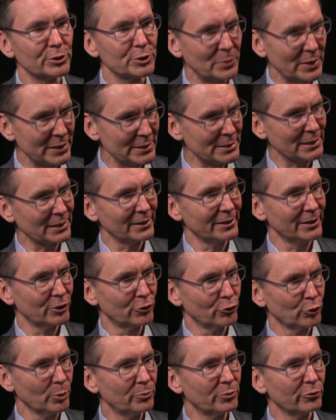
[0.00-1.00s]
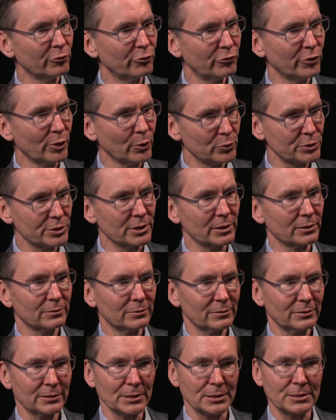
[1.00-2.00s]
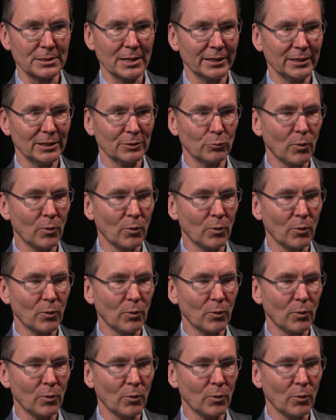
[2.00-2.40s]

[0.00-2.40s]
basically a group of folks that decided,